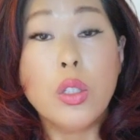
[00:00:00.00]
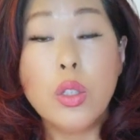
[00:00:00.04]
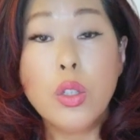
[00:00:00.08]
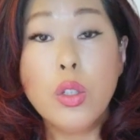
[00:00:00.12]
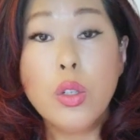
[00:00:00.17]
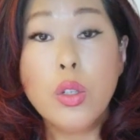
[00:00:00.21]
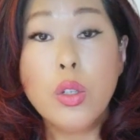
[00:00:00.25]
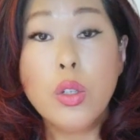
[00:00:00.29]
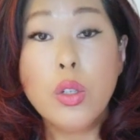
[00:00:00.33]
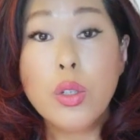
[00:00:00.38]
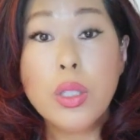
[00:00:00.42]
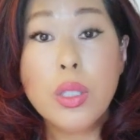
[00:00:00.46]

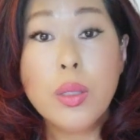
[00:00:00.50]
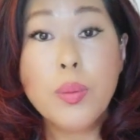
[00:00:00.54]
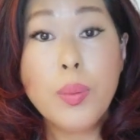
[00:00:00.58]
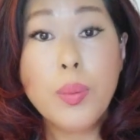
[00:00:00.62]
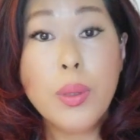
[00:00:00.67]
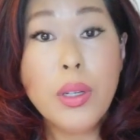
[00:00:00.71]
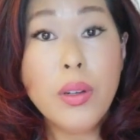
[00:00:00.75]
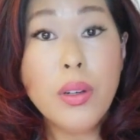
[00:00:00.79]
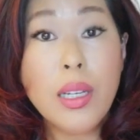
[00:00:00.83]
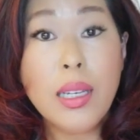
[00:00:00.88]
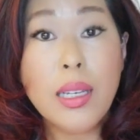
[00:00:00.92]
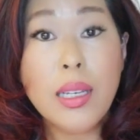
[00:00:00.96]
Your
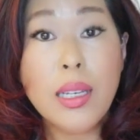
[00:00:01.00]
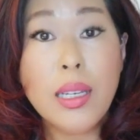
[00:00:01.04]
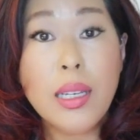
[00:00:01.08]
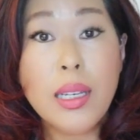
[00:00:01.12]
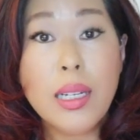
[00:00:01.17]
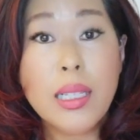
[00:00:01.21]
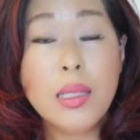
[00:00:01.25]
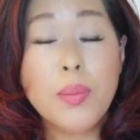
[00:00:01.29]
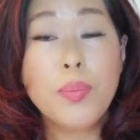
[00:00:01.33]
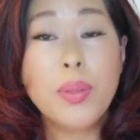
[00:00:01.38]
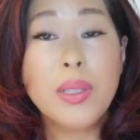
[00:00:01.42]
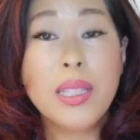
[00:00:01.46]
spirit
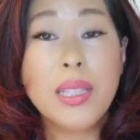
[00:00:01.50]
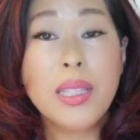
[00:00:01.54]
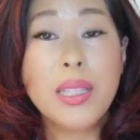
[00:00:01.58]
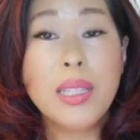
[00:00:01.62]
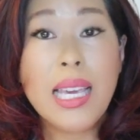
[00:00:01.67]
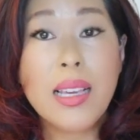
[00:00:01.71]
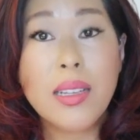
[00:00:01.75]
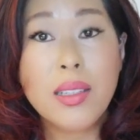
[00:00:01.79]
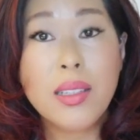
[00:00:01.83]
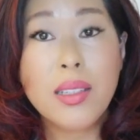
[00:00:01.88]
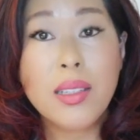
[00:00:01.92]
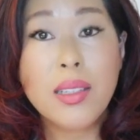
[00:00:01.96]
is
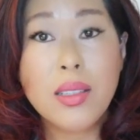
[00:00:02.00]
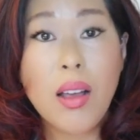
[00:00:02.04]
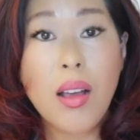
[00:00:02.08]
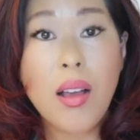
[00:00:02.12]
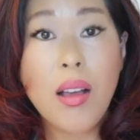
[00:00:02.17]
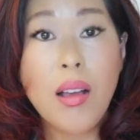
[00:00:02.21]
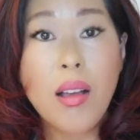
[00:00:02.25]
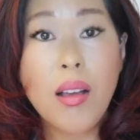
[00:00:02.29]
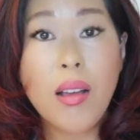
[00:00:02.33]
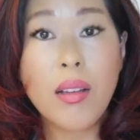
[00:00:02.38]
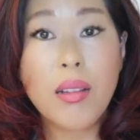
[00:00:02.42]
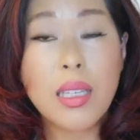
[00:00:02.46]
playing a
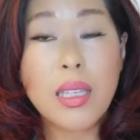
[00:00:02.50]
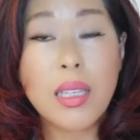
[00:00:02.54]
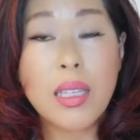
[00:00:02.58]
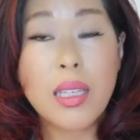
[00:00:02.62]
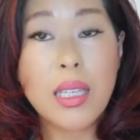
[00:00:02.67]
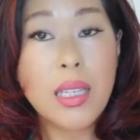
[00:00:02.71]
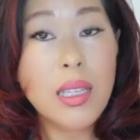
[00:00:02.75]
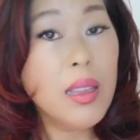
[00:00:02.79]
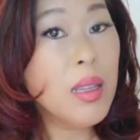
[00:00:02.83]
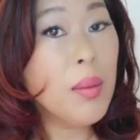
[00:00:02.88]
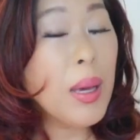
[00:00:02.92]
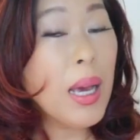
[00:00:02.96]
song
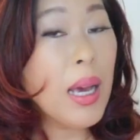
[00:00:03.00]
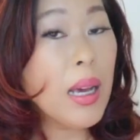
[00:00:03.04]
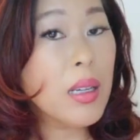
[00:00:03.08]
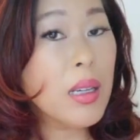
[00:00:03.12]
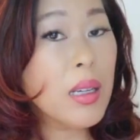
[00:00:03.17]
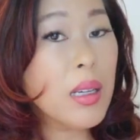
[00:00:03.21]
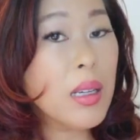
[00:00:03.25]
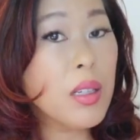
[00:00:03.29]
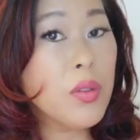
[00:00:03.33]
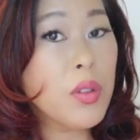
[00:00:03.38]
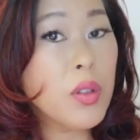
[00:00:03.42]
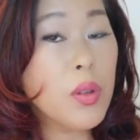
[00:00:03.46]
in the
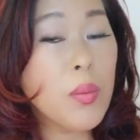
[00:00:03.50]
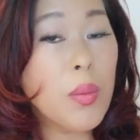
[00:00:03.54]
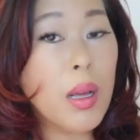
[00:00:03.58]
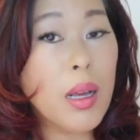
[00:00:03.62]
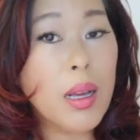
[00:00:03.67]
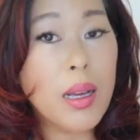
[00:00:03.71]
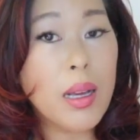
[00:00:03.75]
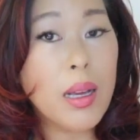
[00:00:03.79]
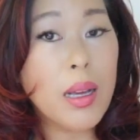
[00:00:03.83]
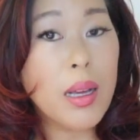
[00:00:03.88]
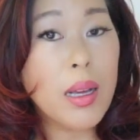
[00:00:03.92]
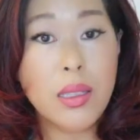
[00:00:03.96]
back of your
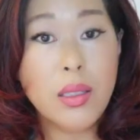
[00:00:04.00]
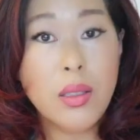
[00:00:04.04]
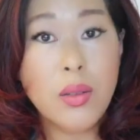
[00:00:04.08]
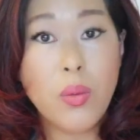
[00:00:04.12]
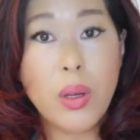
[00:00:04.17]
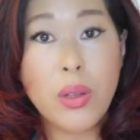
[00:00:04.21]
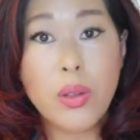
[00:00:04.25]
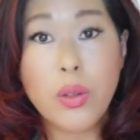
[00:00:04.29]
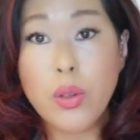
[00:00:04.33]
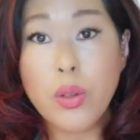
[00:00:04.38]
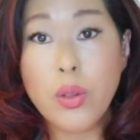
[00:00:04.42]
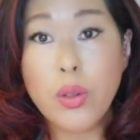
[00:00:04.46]
mind,
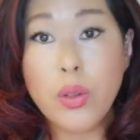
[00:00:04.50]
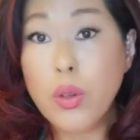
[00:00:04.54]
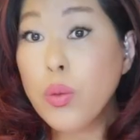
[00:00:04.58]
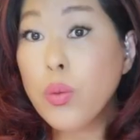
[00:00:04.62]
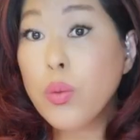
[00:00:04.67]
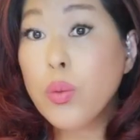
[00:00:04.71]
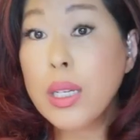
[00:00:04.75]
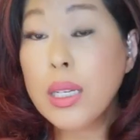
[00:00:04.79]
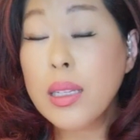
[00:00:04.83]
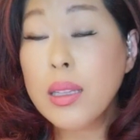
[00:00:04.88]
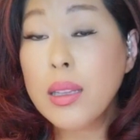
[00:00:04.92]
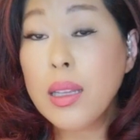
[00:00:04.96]
whether you
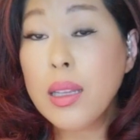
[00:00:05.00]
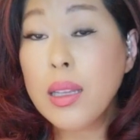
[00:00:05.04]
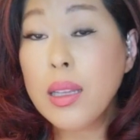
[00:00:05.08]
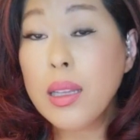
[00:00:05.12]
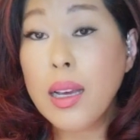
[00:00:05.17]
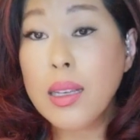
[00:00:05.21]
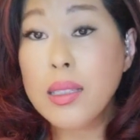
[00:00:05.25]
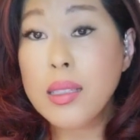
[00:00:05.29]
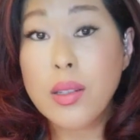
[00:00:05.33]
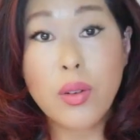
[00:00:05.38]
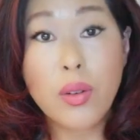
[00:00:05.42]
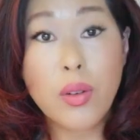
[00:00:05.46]

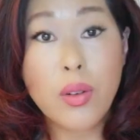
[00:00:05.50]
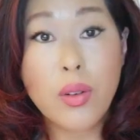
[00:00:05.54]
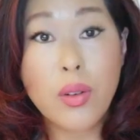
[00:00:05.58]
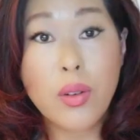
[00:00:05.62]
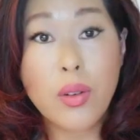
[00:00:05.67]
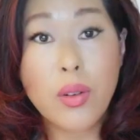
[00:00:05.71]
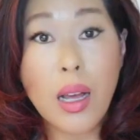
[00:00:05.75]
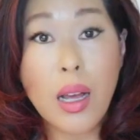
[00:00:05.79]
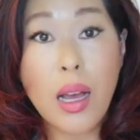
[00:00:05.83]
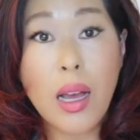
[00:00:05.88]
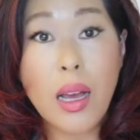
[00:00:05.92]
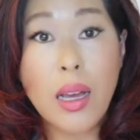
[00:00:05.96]
realize it or
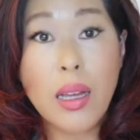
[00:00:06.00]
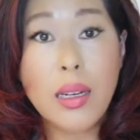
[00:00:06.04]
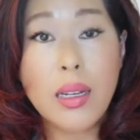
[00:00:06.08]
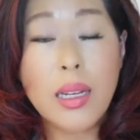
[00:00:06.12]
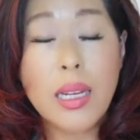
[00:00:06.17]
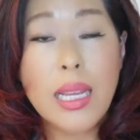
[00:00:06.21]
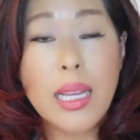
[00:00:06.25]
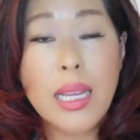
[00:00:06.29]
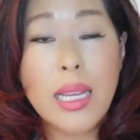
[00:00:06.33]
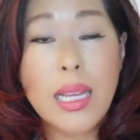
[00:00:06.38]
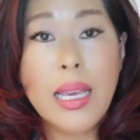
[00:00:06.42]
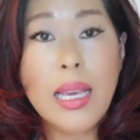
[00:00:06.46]
not,
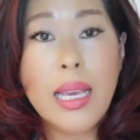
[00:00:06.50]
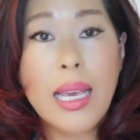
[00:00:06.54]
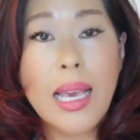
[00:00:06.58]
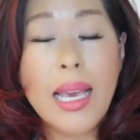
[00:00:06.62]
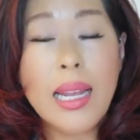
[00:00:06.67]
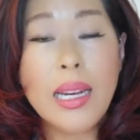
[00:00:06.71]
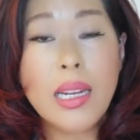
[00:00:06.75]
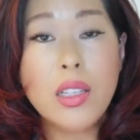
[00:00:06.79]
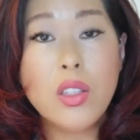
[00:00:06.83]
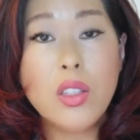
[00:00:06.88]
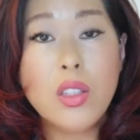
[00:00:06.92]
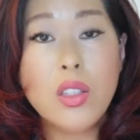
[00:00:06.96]

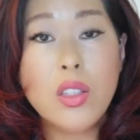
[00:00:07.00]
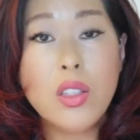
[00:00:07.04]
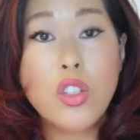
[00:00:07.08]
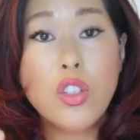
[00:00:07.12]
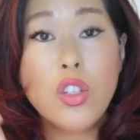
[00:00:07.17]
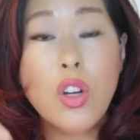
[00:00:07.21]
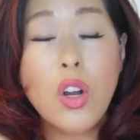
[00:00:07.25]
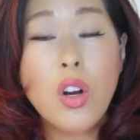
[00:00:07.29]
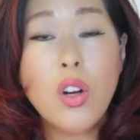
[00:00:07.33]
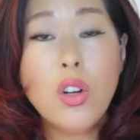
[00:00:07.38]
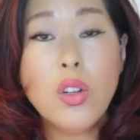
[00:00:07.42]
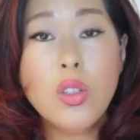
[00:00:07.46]
and it
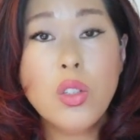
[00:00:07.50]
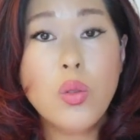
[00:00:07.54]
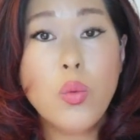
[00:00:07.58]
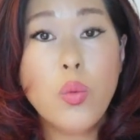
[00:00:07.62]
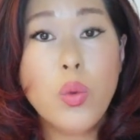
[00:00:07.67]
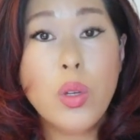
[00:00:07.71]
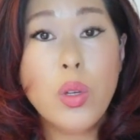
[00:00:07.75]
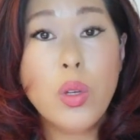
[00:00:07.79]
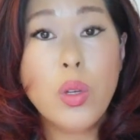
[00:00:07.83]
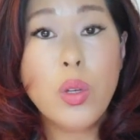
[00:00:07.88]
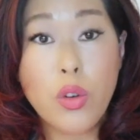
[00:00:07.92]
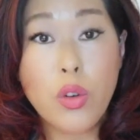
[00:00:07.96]
starts
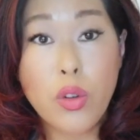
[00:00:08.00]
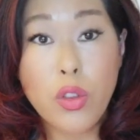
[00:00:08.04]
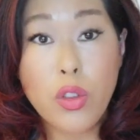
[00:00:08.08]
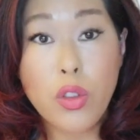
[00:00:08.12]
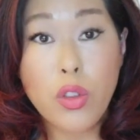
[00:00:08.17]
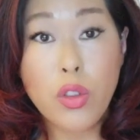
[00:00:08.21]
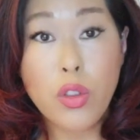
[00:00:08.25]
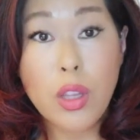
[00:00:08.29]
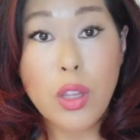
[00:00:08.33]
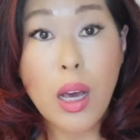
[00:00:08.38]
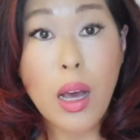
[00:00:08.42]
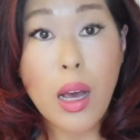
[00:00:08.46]
with your
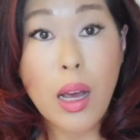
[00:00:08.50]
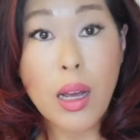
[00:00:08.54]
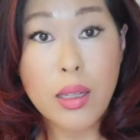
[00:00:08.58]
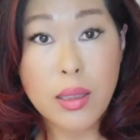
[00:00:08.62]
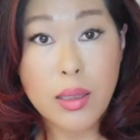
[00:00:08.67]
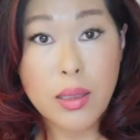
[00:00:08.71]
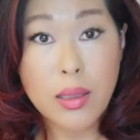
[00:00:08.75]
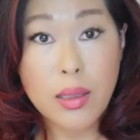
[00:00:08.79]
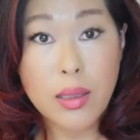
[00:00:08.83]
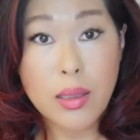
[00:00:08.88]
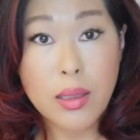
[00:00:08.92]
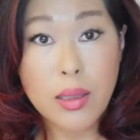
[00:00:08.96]

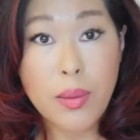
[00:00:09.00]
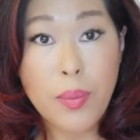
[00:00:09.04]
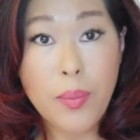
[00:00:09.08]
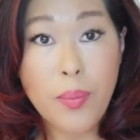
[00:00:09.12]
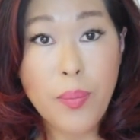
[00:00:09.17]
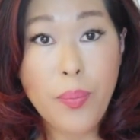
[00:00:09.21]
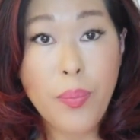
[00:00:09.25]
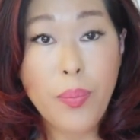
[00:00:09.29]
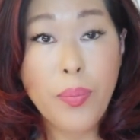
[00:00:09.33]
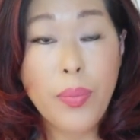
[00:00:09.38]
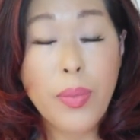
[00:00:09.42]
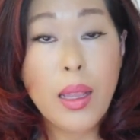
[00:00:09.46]
thoughts.
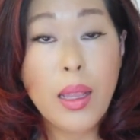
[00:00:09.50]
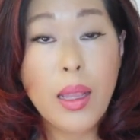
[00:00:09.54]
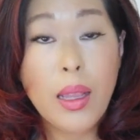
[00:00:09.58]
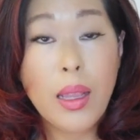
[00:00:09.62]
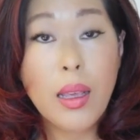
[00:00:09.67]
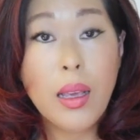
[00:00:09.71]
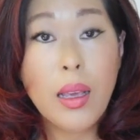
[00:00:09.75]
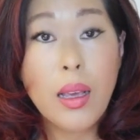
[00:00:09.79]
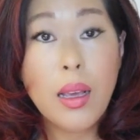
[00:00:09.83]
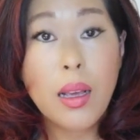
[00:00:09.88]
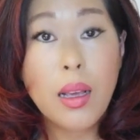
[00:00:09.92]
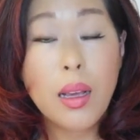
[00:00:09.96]

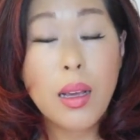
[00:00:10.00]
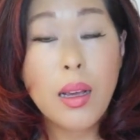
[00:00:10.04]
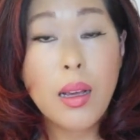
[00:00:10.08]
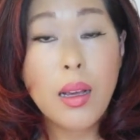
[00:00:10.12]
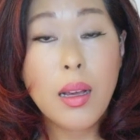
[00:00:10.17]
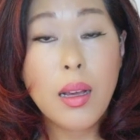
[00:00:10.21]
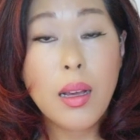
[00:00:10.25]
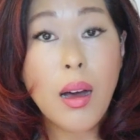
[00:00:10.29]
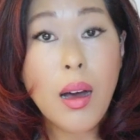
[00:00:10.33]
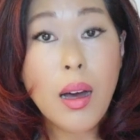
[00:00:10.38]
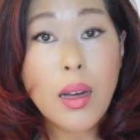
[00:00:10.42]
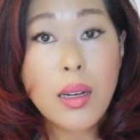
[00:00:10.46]

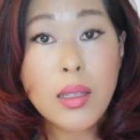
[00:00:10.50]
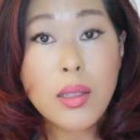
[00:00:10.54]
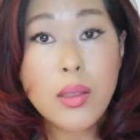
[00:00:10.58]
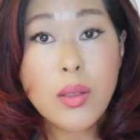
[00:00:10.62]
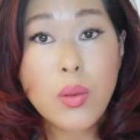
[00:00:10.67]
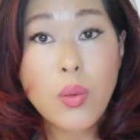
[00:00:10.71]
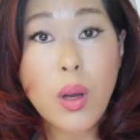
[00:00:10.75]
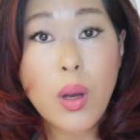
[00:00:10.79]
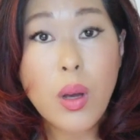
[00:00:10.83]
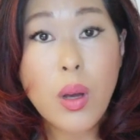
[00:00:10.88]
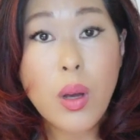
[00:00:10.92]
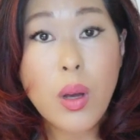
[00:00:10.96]
God is
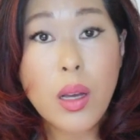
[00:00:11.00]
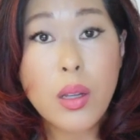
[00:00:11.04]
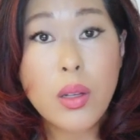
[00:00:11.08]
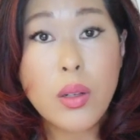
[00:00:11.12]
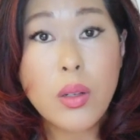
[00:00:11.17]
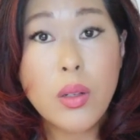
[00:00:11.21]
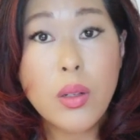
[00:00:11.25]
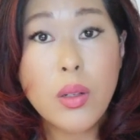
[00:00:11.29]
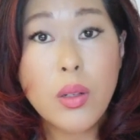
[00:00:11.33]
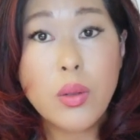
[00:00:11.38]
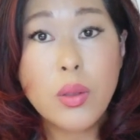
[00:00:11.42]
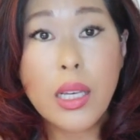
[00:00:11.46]
the
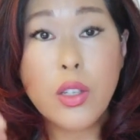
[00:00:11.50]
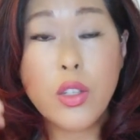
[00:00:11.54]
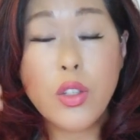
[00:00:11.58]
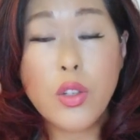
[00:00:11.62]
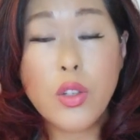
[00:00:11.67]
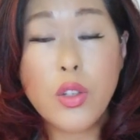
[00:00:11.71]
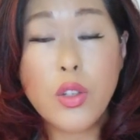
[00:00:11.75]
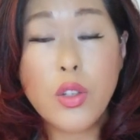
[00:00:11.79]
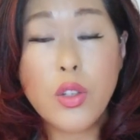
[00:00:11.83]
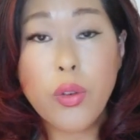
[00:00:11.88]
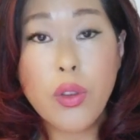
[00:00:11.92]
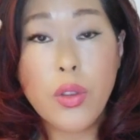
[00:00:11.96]
one who
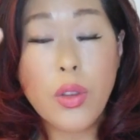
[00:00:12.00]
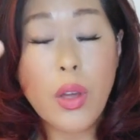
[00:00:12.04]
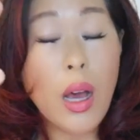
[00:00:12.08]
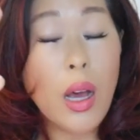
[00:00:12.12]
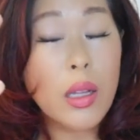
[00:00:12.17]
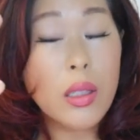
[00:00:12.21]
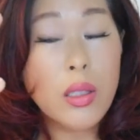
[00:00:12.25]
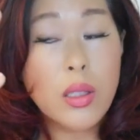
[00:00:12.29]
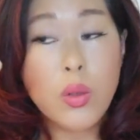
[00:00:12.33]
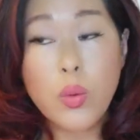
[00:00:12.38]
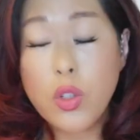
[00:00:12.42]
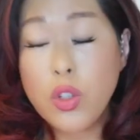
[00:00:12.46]
takes your
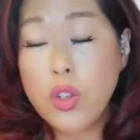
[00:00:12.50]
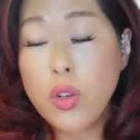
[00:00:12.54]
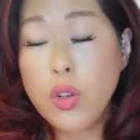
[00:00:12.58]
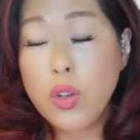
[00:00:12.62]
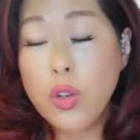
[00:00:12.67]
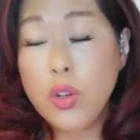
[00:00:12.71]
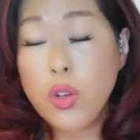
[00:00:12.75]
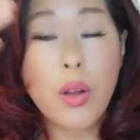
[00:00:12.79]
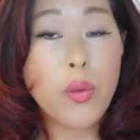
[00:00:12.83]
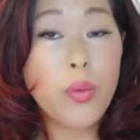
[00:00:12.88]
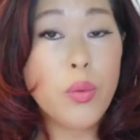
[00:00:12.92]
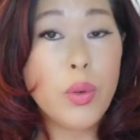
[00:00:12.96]
thoughts, which
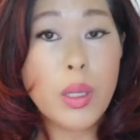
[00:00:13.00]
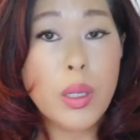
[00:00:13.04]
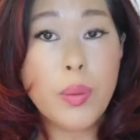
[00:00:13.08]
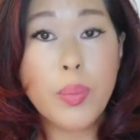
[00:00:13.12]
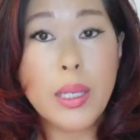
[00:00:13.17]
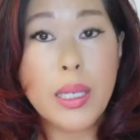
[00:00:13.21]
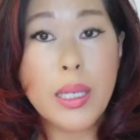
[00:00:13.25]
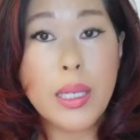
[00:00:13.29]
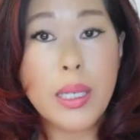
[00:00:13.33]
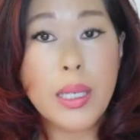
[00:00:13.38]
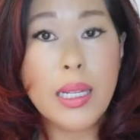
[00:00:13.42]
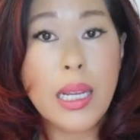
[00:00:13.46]
are on
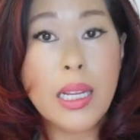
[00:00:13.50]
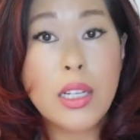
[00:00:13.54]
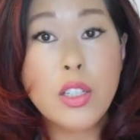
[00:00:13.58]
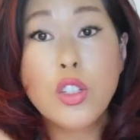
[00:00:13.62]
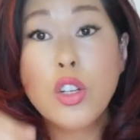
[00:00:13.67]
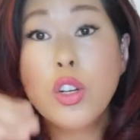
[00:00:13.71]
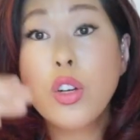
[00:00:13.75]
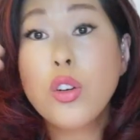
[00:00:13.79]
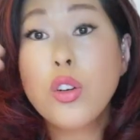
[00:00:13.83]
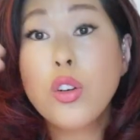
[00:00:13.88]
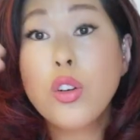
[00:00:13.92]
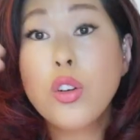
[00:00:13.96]
repeat, and
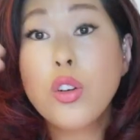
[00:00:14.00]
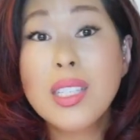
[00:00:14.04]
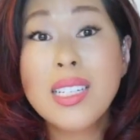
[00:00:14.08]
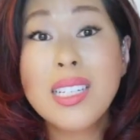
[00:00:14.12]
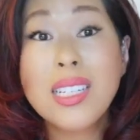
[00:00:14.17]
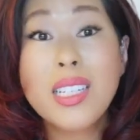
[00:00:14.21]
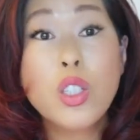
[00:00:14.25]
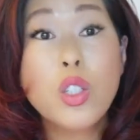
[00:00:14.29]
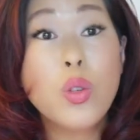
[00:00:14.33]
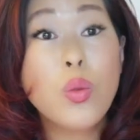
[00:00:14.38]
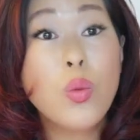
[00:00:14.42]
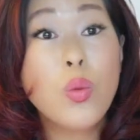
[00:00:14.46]
turns it
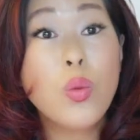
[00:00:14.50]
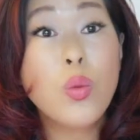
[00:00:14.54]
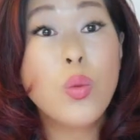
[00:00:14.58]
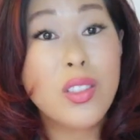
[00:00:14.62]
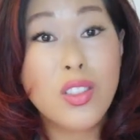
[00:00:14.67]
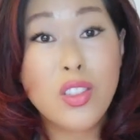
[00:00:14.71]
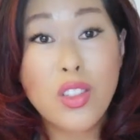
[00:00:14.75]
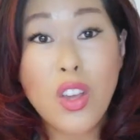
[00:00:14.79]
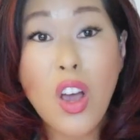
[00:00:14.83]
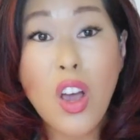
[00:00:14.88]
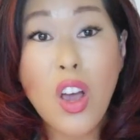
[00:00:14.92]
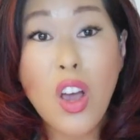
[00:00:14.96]
into a
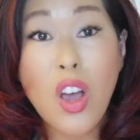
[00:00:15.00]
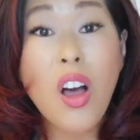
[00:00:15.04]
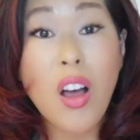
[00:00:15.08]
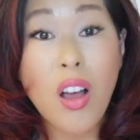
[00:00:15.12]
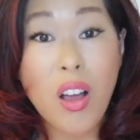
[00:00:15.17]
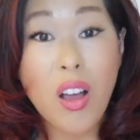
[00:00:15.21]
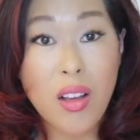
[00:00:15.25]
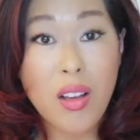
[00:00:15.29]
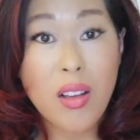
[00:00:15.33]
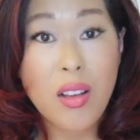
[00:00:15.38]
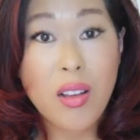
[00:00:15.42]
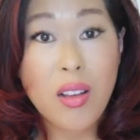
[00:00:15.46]

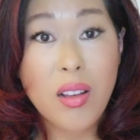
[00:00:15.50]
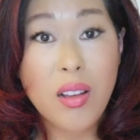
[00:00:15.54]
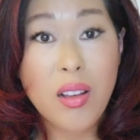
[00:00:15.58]
song.